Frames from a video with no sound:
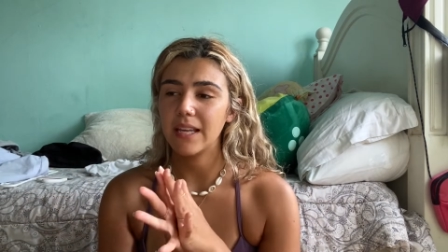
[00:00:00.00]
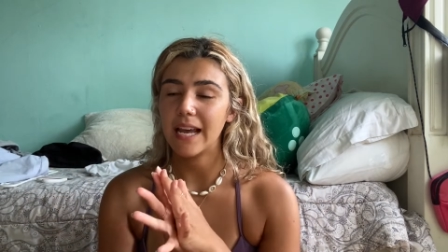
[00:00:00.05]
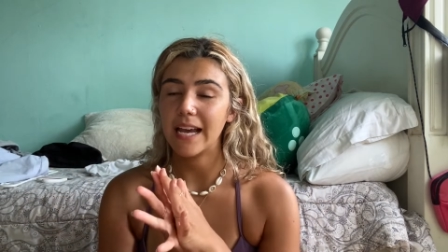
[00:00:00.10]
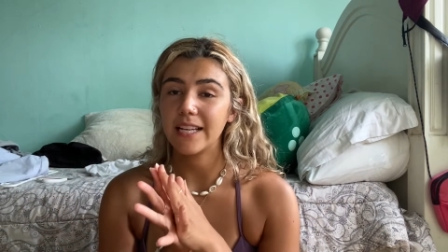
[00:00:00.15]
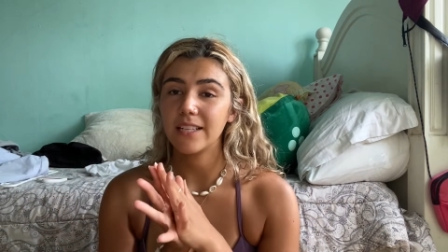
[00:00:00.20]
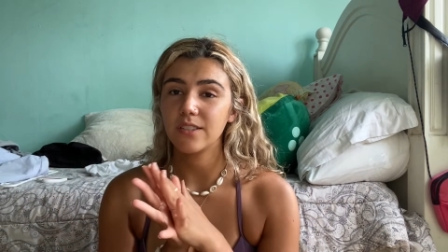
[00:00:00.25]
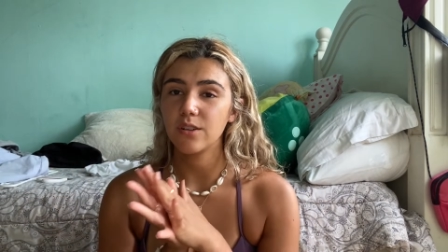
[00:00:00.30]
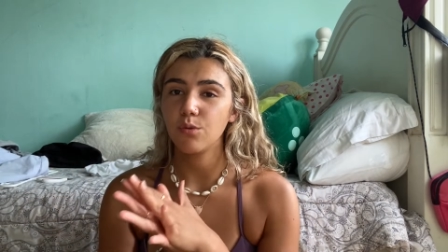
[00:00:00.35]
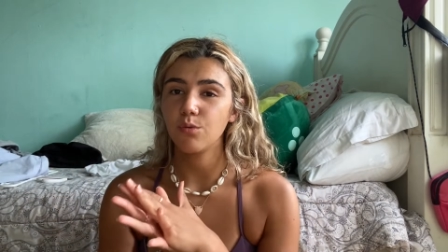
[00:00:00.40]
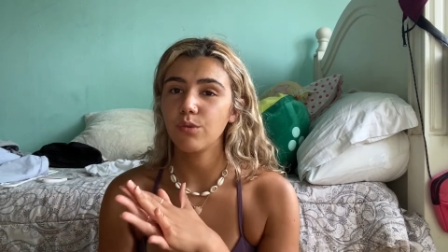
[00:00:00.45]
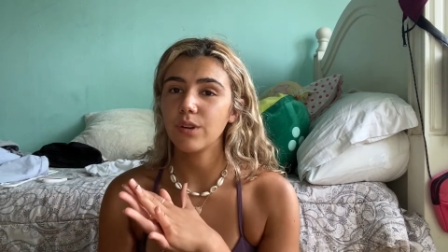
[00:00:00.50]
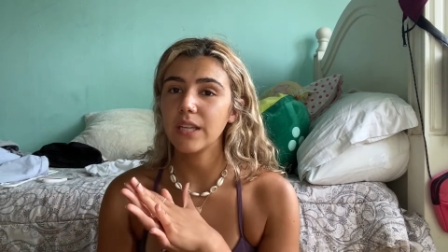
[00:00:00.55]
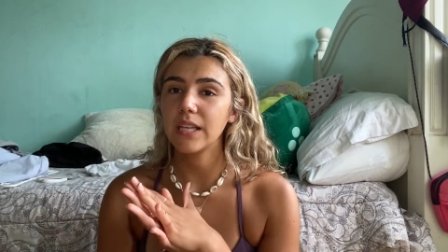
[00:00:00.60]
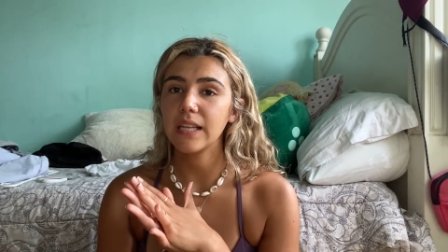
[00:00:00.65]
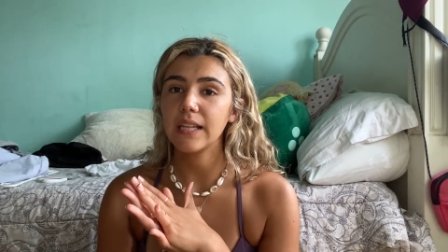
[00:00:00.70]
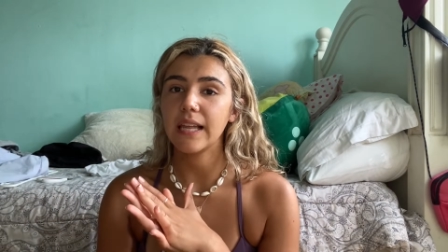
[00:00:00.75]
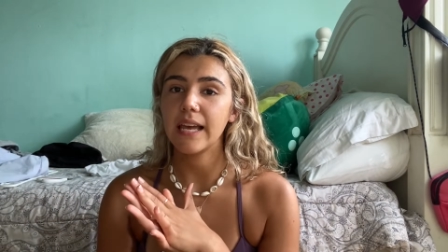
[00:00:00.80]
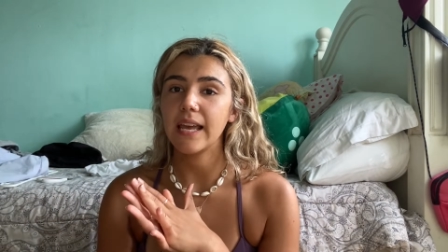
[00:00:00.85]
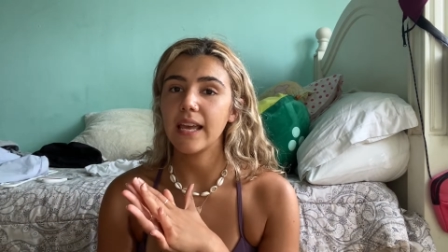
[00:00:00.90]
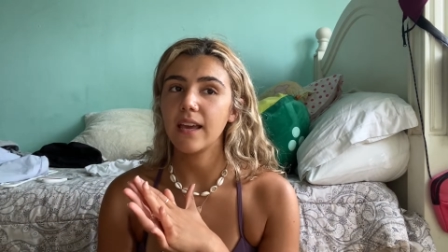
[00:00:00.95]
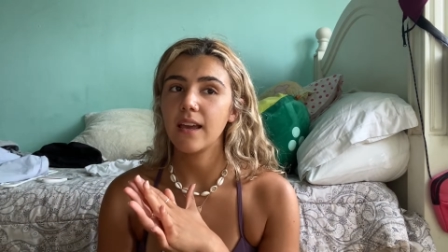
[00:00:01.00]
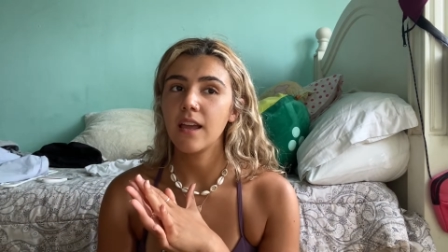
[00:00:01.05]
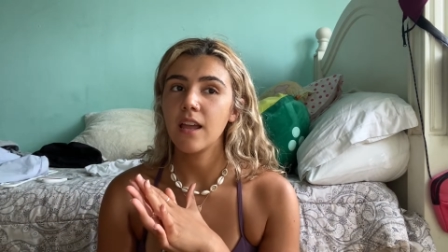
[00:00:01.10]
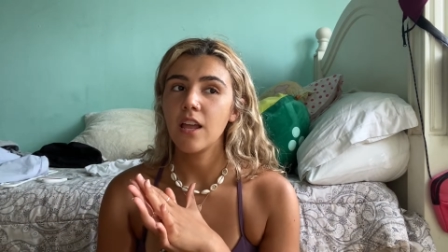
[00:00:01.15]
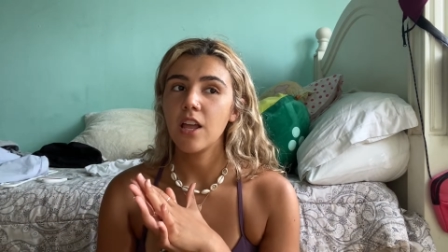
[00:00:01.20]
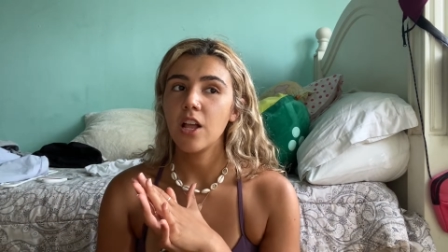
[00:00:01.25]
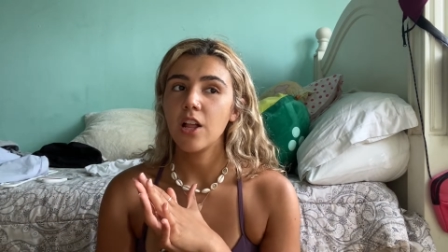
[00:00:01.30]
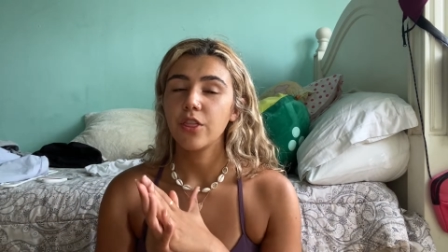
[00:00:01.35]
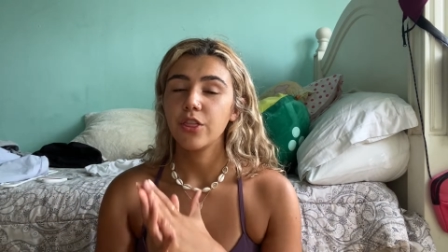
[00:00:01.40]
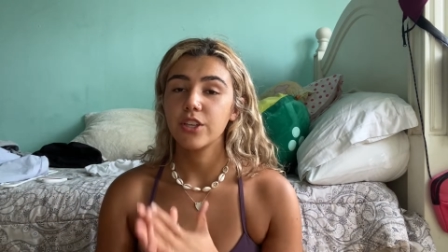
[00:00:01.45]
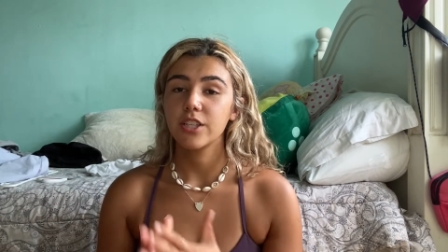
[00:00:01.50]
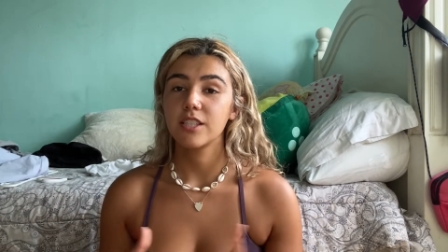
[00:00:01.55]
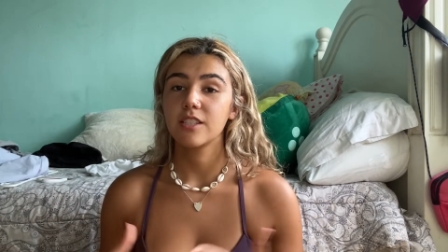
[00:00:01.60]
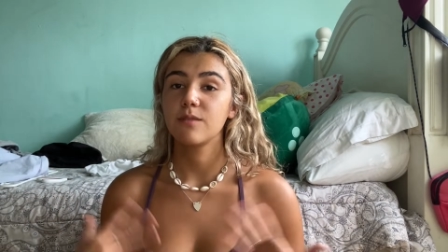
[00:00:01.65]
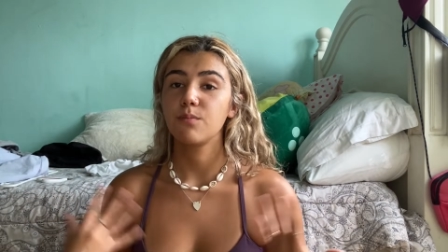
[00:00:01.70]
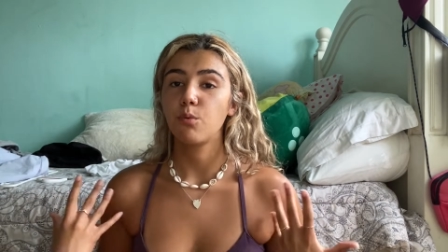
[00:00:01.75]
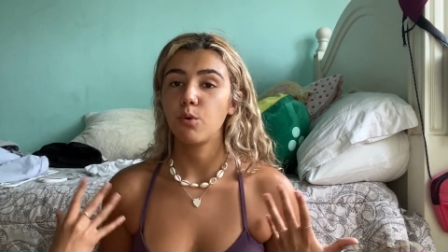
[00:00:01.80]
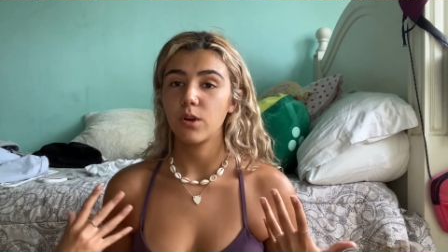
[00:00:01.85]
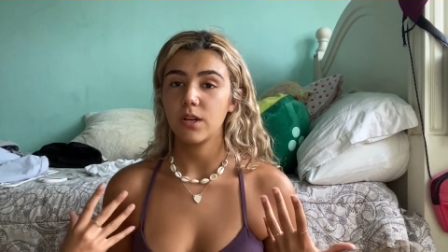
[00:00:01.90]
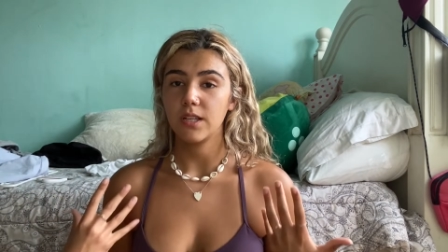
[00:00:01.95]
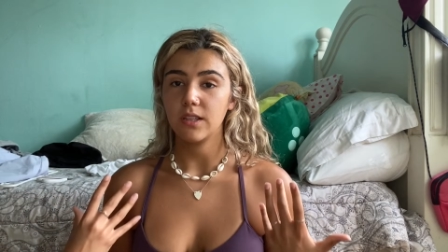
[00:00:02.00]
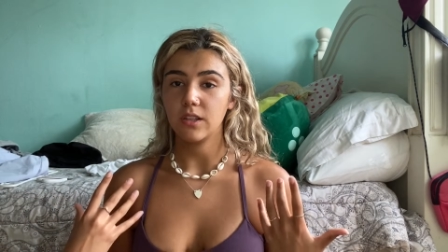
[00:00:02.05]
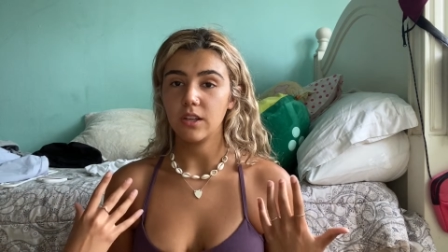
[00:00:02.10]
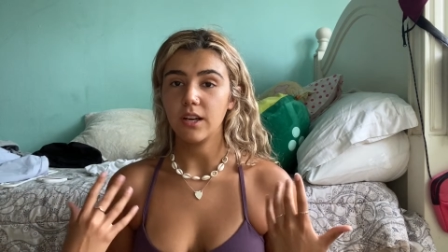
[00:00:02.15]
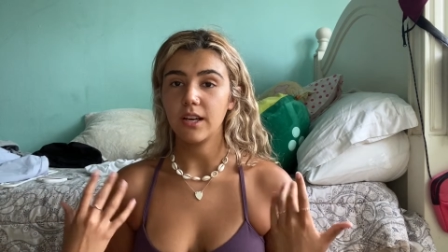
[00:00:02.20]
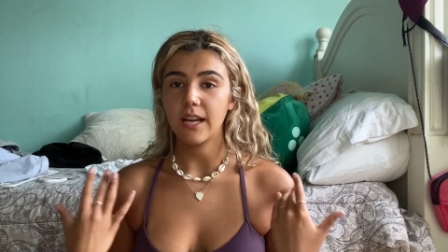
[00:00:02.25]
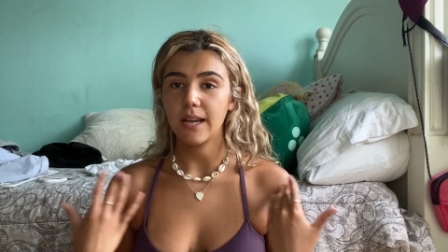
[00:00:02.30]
I don't really like the sporty look.